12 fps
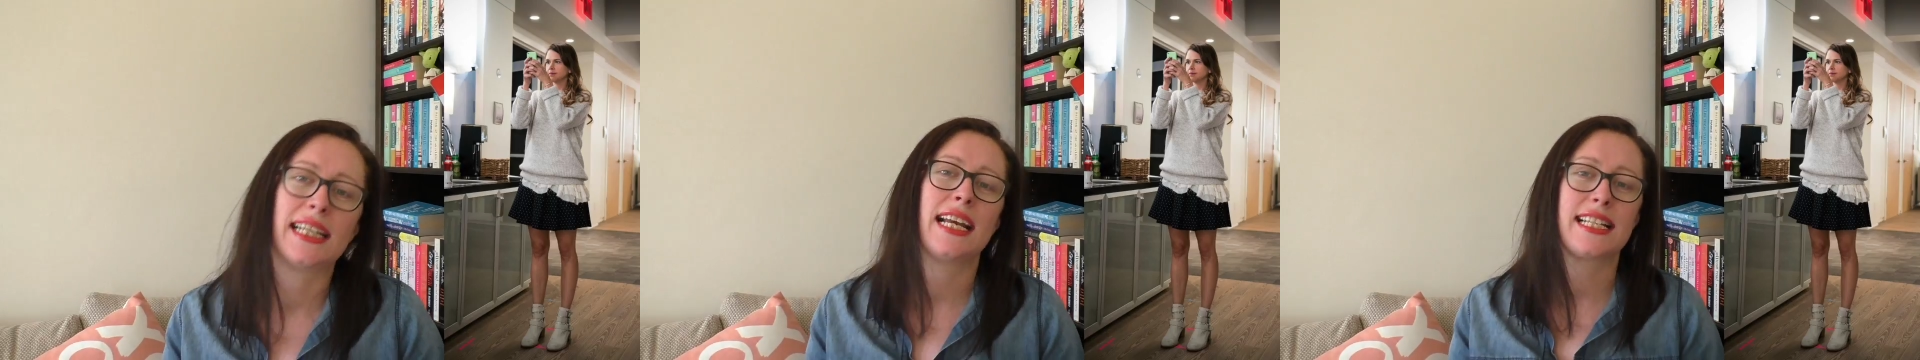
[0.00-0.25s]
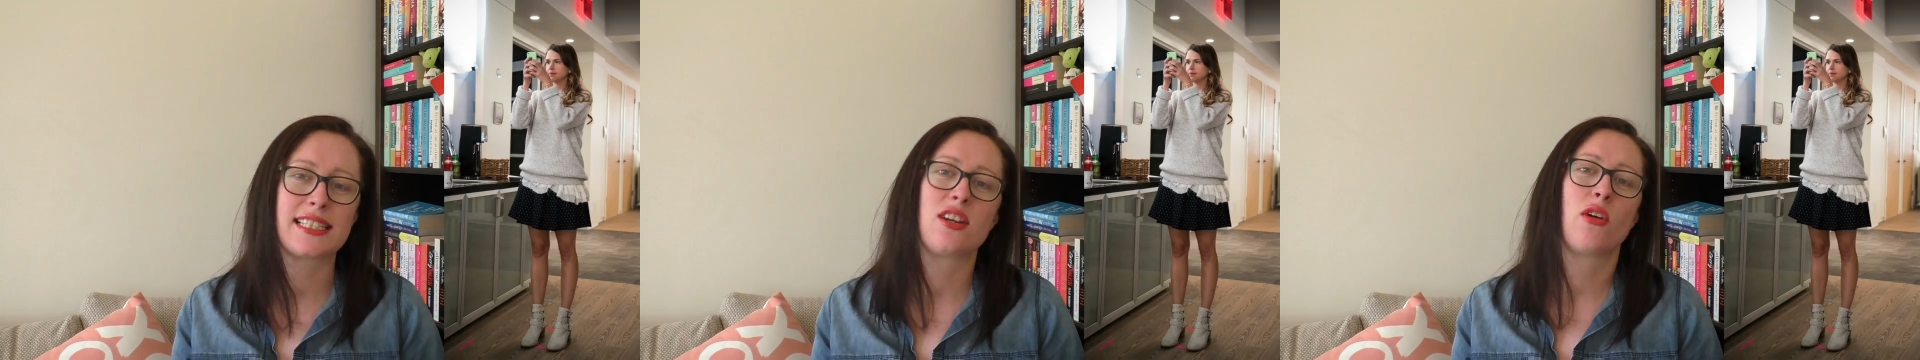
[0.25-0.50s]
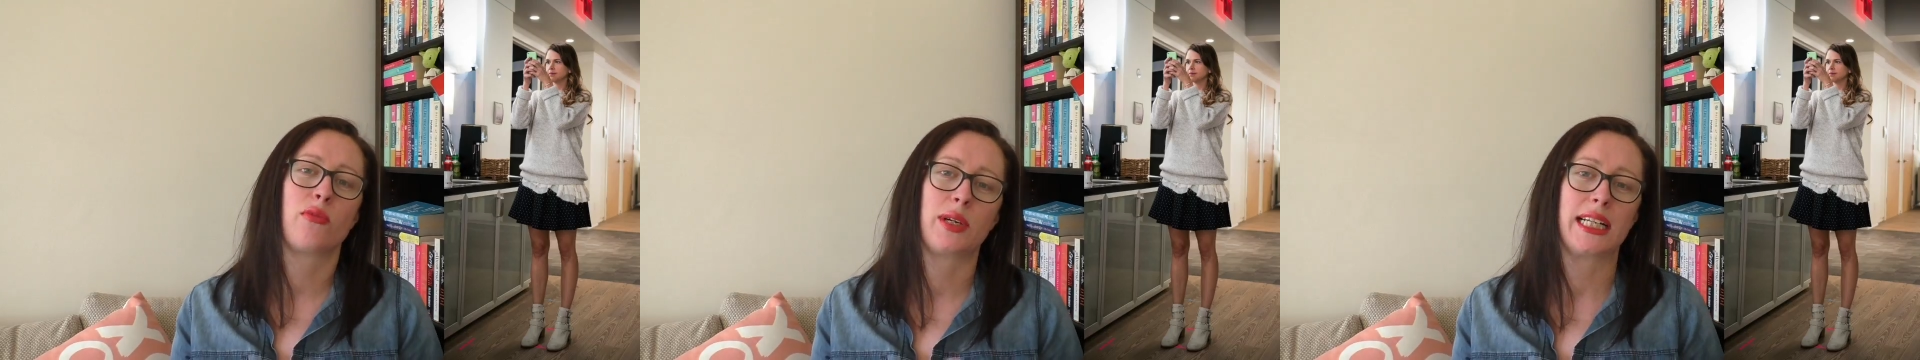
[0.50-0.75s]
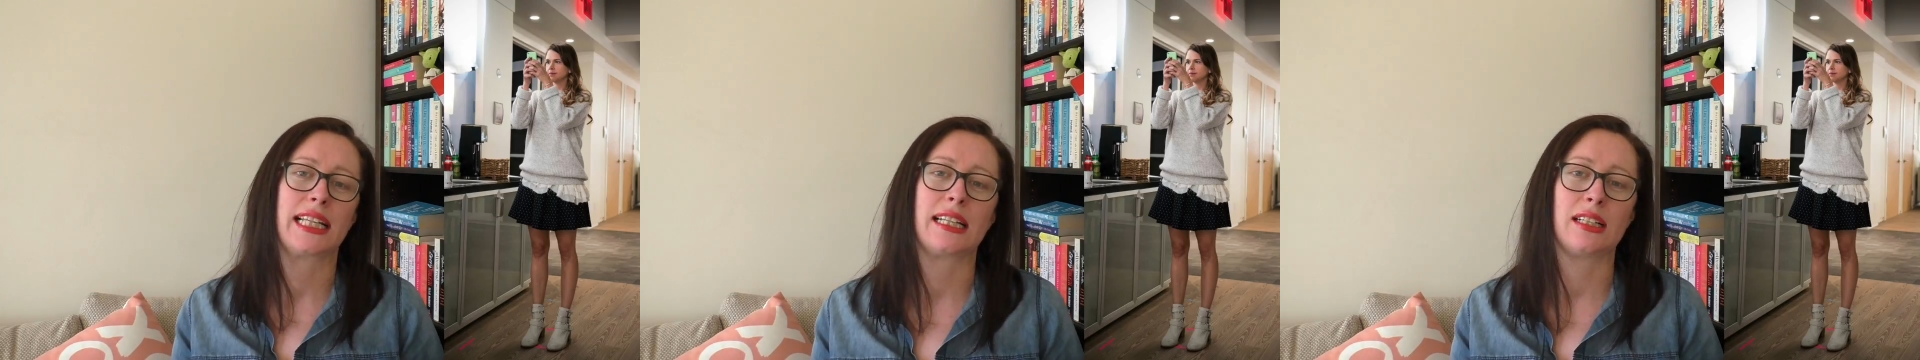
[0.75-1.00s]
It's not
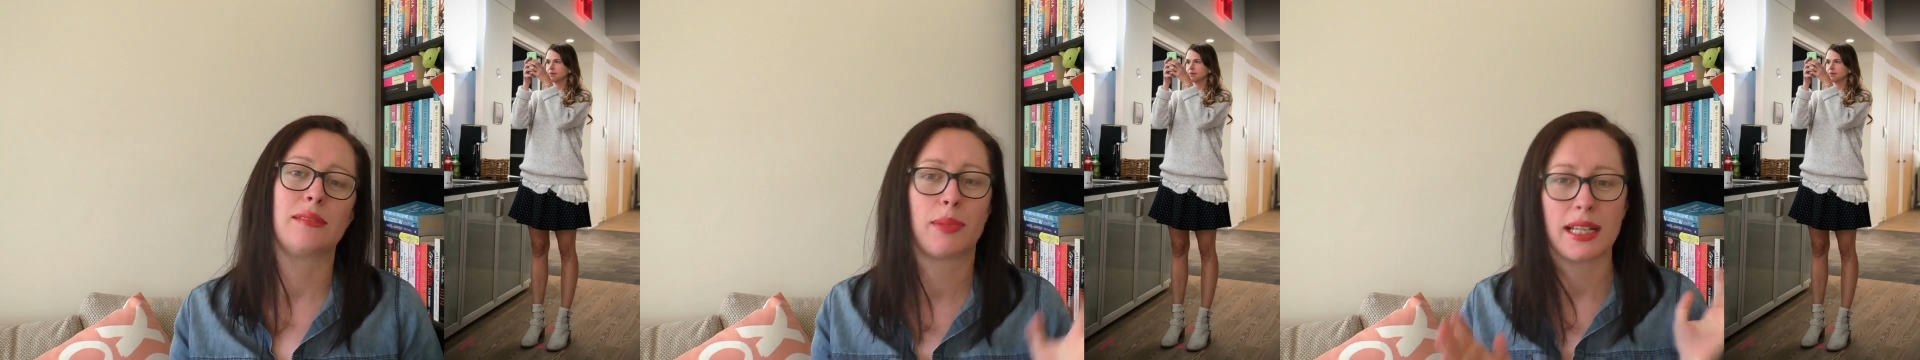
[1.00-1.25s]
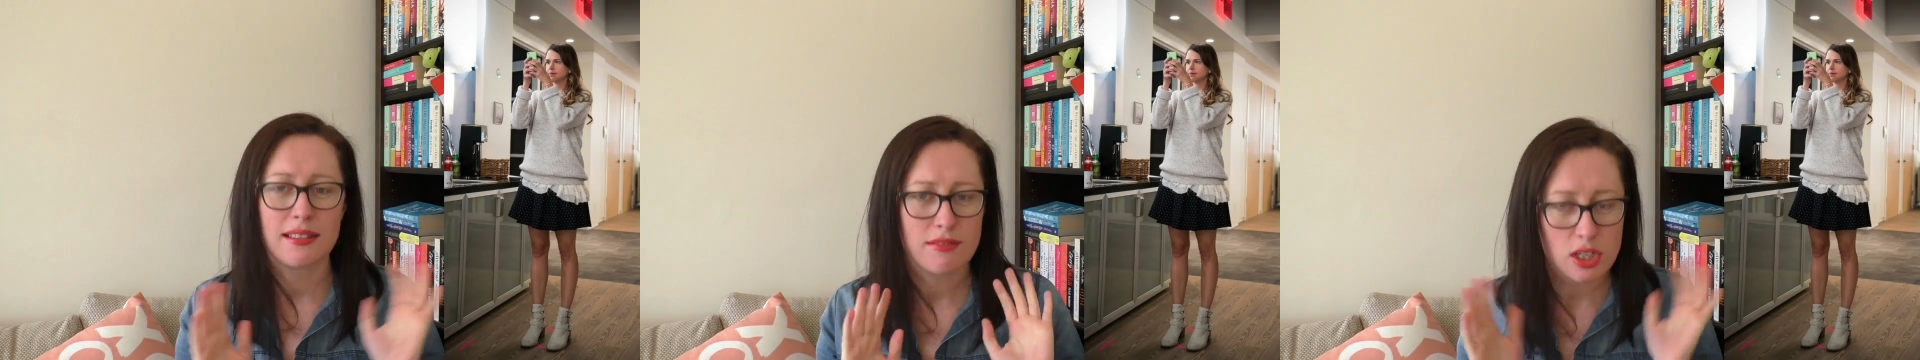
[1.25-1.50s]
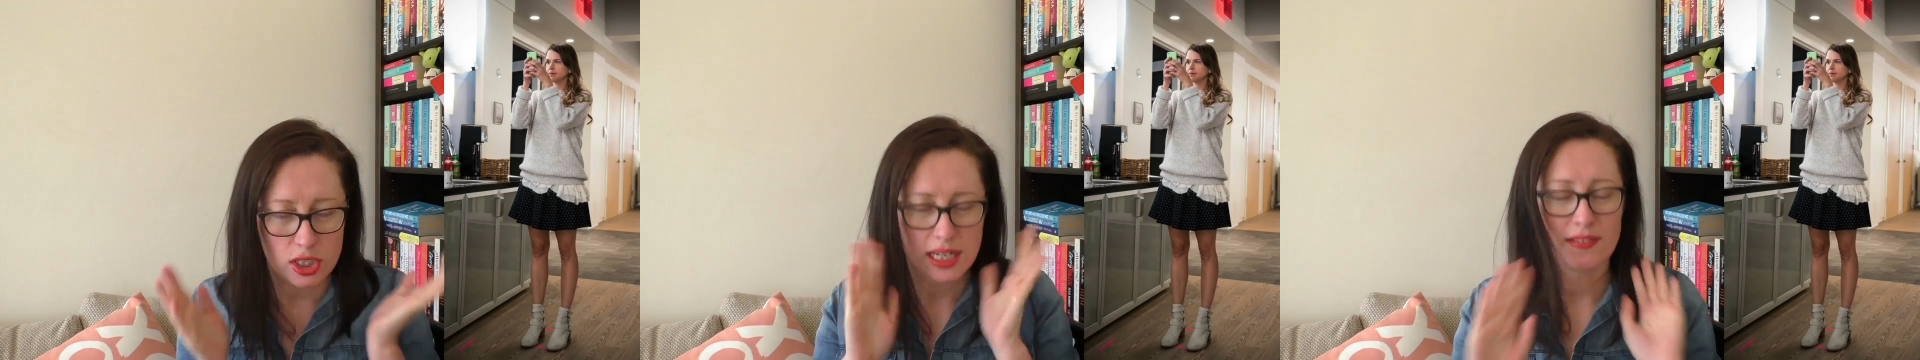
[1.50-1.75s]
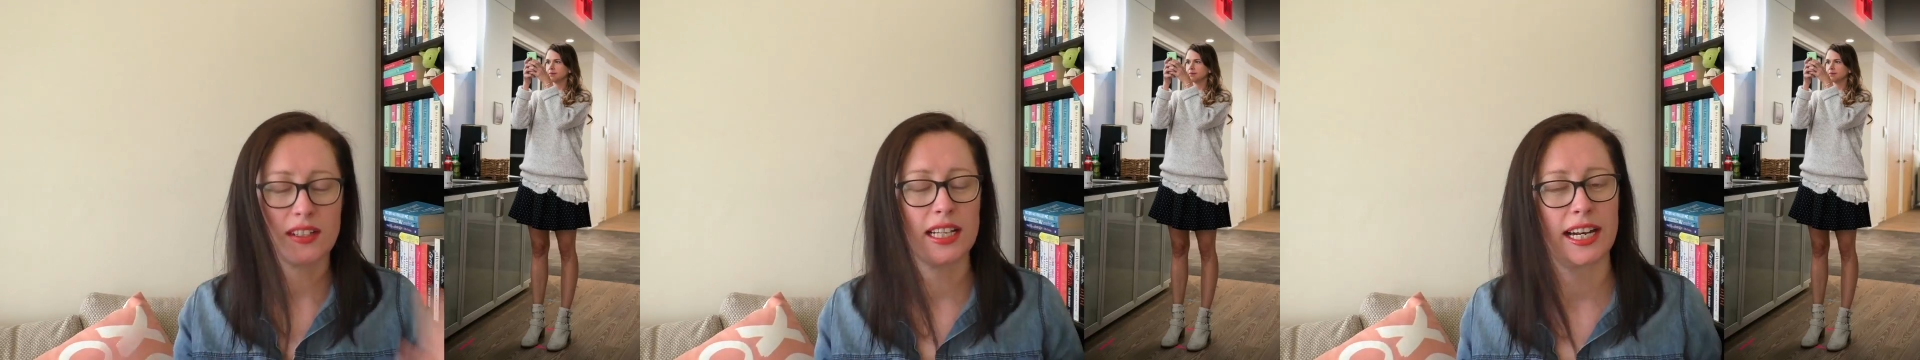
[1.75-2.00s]
real, but you just
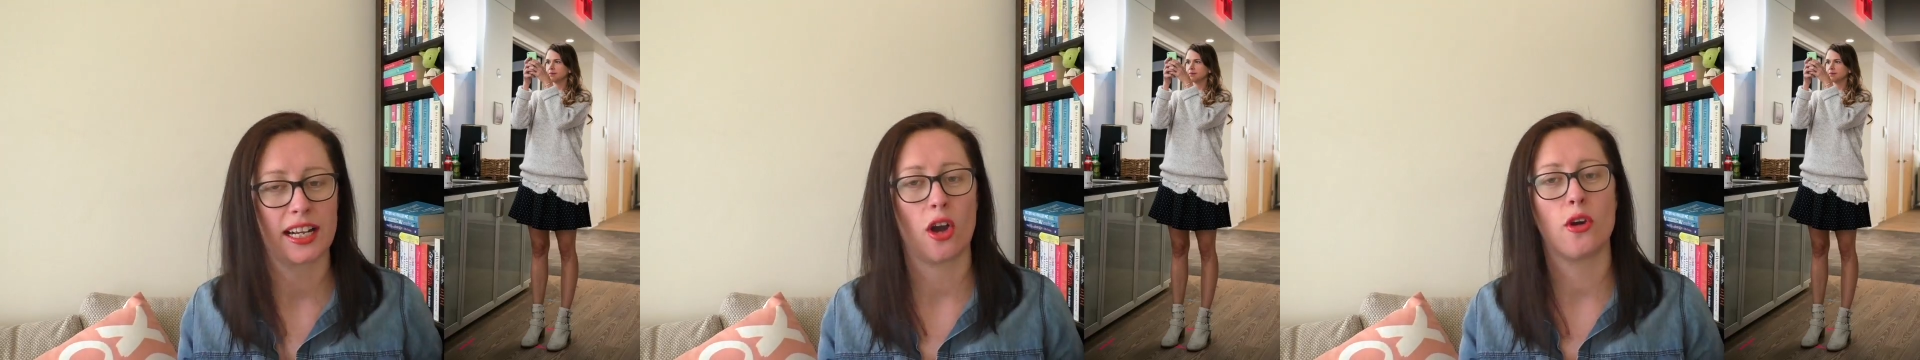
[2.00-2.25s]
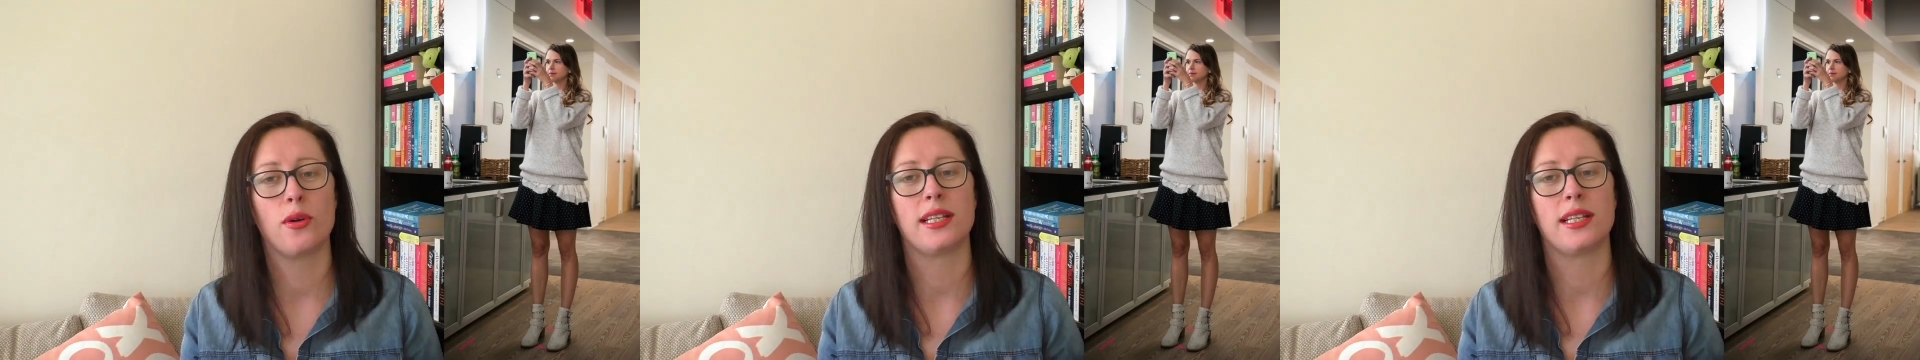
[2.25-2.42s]
have to let it go.